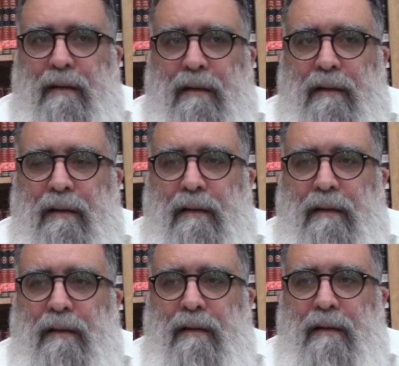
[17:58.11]

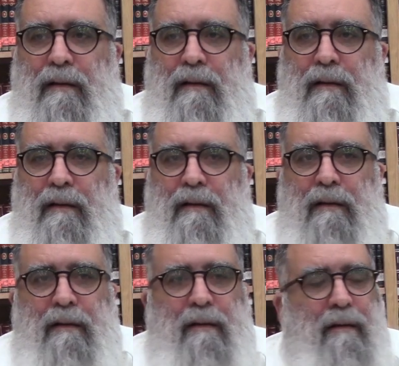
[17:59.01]

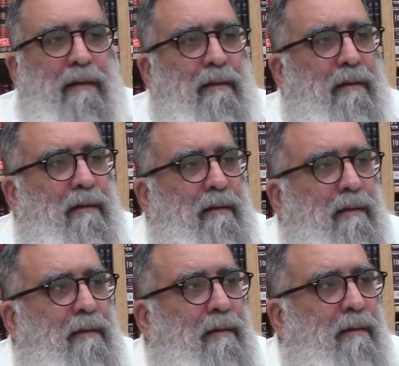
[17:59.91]
[no speech]